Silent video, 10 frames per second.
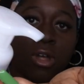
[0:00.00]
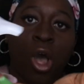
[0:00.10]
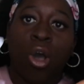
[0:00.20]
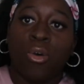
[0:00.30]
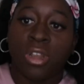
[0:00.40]

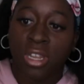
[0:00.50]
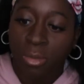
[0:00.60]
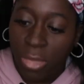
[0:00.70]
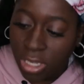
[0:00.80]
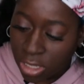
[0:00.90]
Oh, it
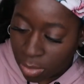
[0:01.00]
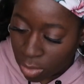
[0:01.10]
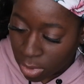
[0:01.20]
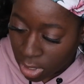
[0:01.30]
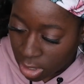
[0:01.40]
didn't mix up
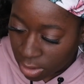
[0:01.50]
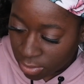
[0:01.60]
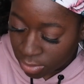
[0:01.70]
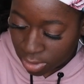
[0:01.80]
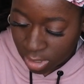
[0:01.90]
enough.